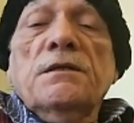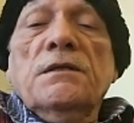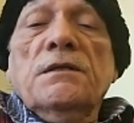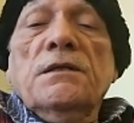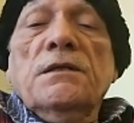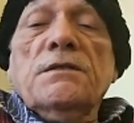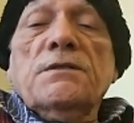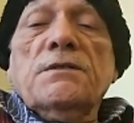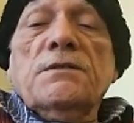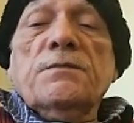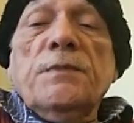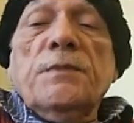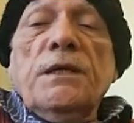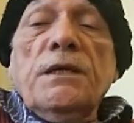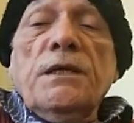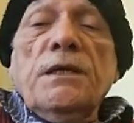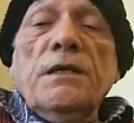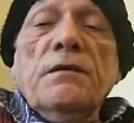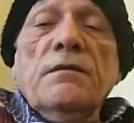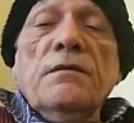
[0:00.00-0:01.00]
it's
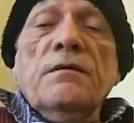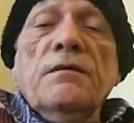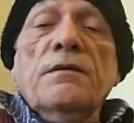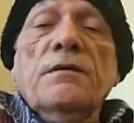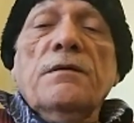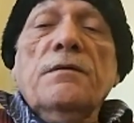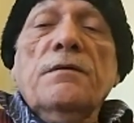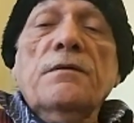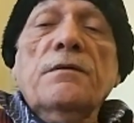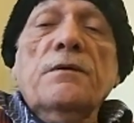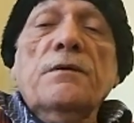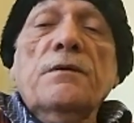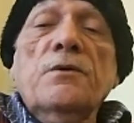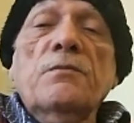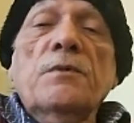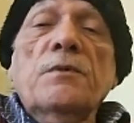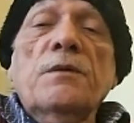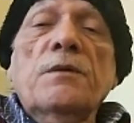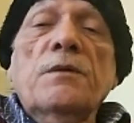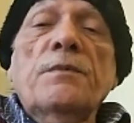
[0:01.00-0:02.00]
making
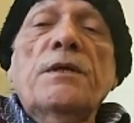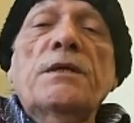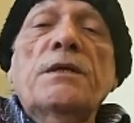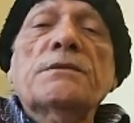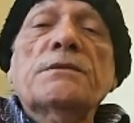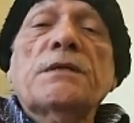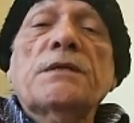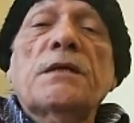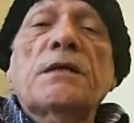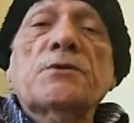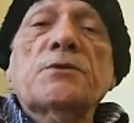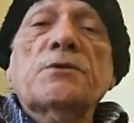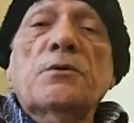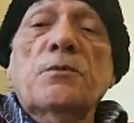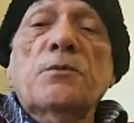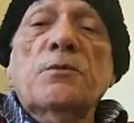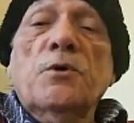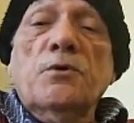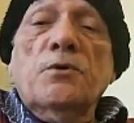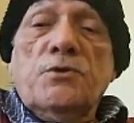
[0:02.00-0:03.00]
human beings as
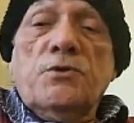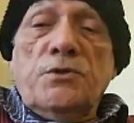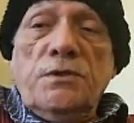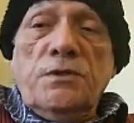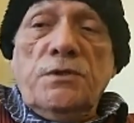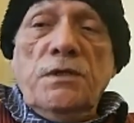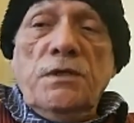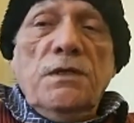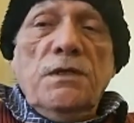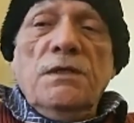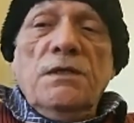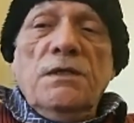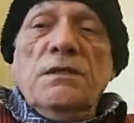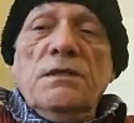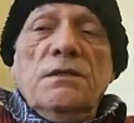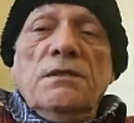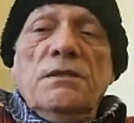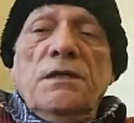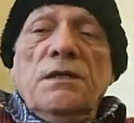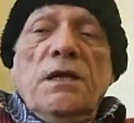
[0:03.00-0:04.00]
robots,
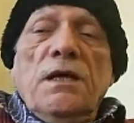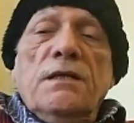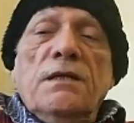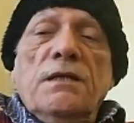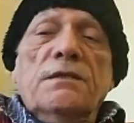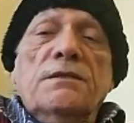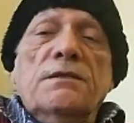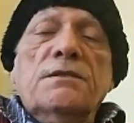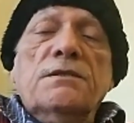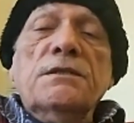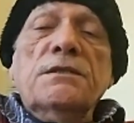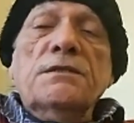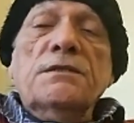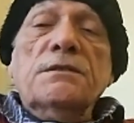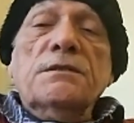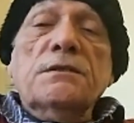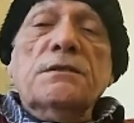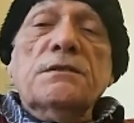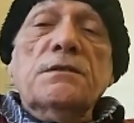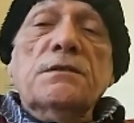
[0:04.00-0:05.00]
and this
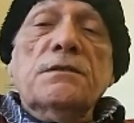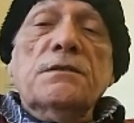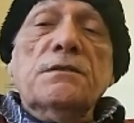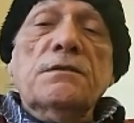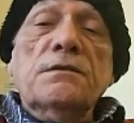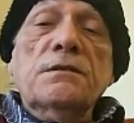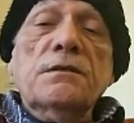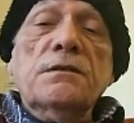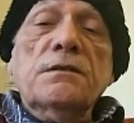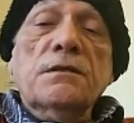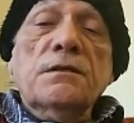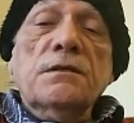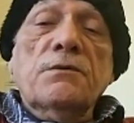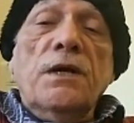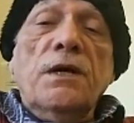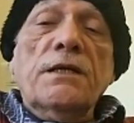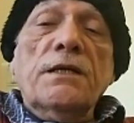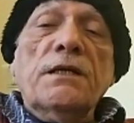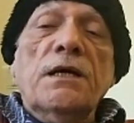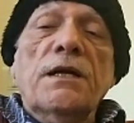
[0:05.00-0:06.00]
is
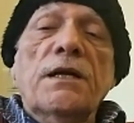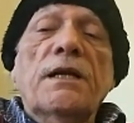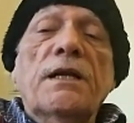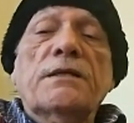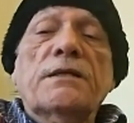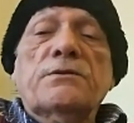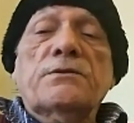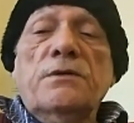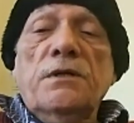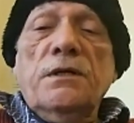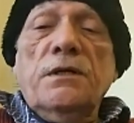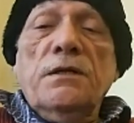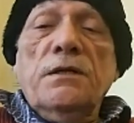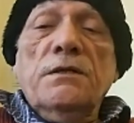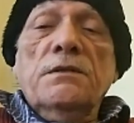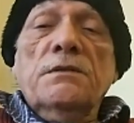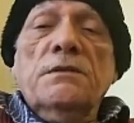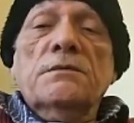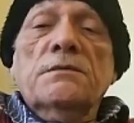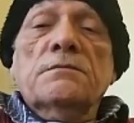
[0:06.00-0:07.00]
quite unnatural
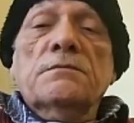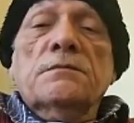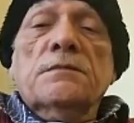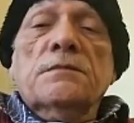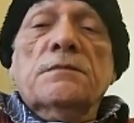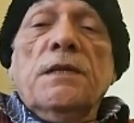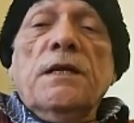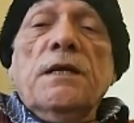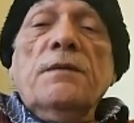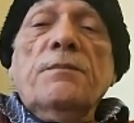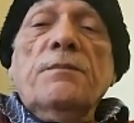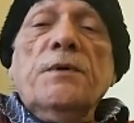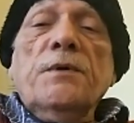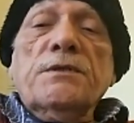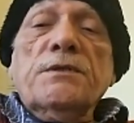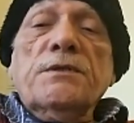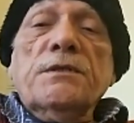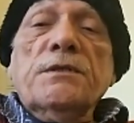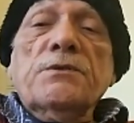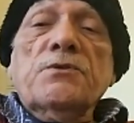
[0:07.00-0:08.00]
that a
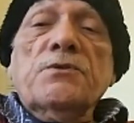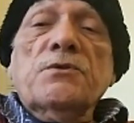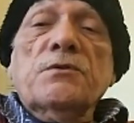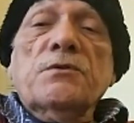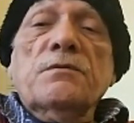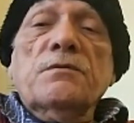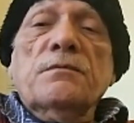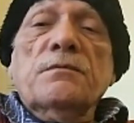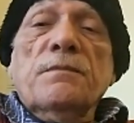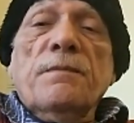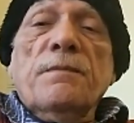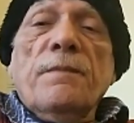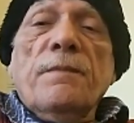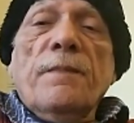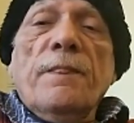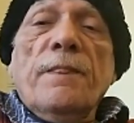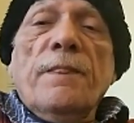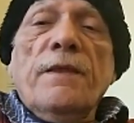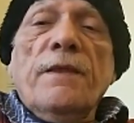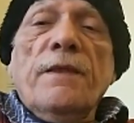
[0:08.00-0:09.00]
person should,
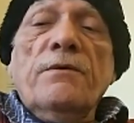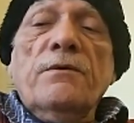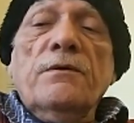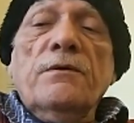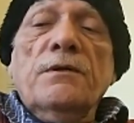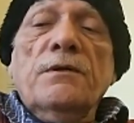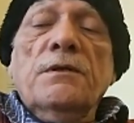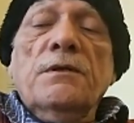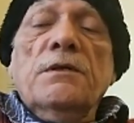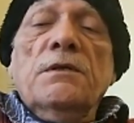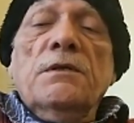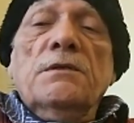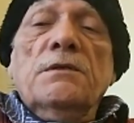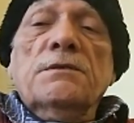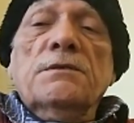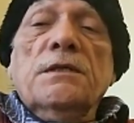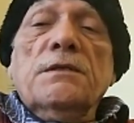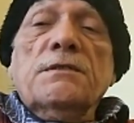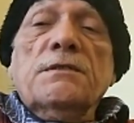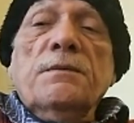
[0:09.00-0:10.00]
you know,
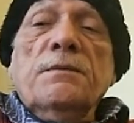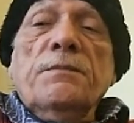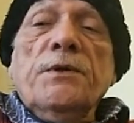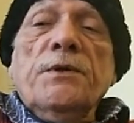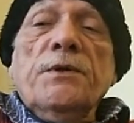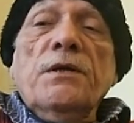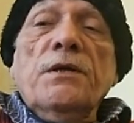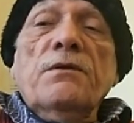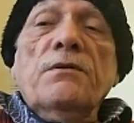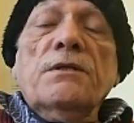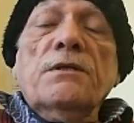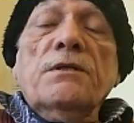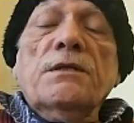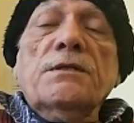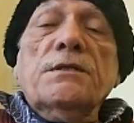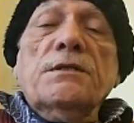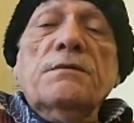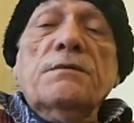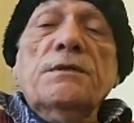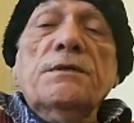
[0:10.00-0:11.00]
just appear on the
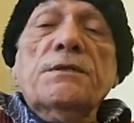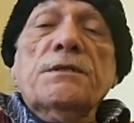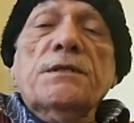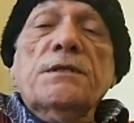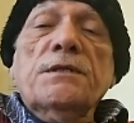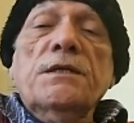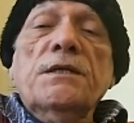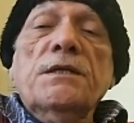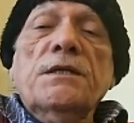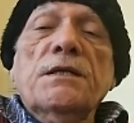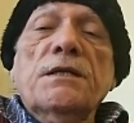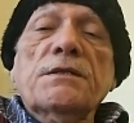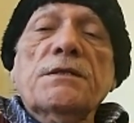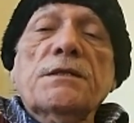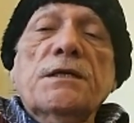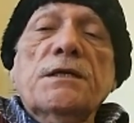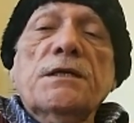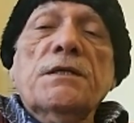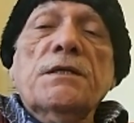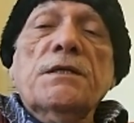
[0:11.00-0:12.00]
TV screen and
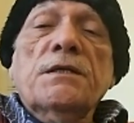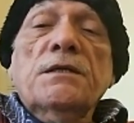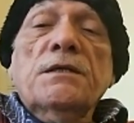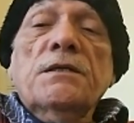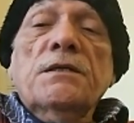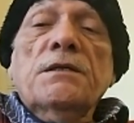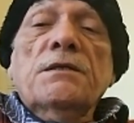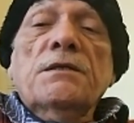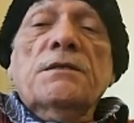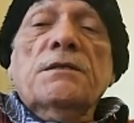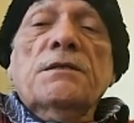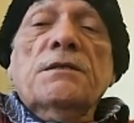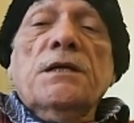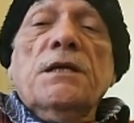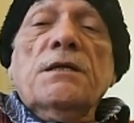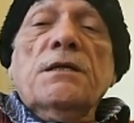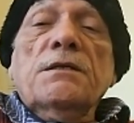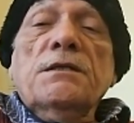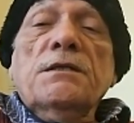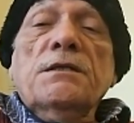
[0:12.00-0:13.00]
say
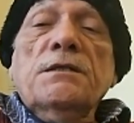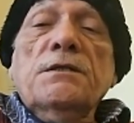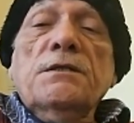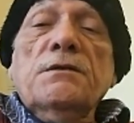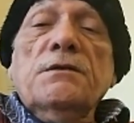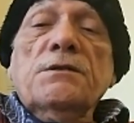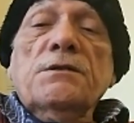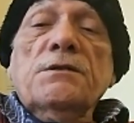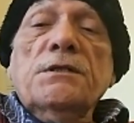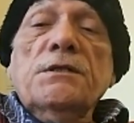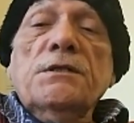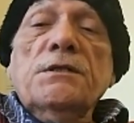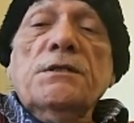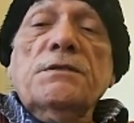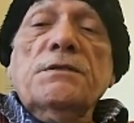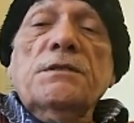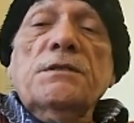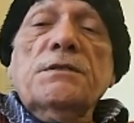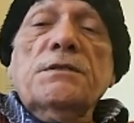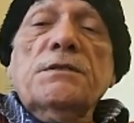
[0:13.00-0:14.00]
that he or she is
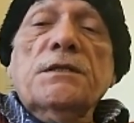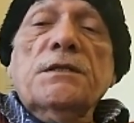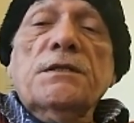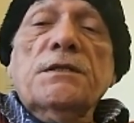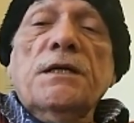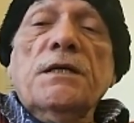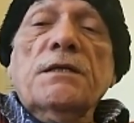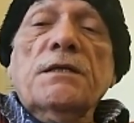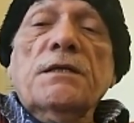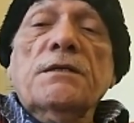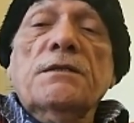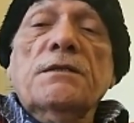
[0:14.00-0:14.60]
this and that.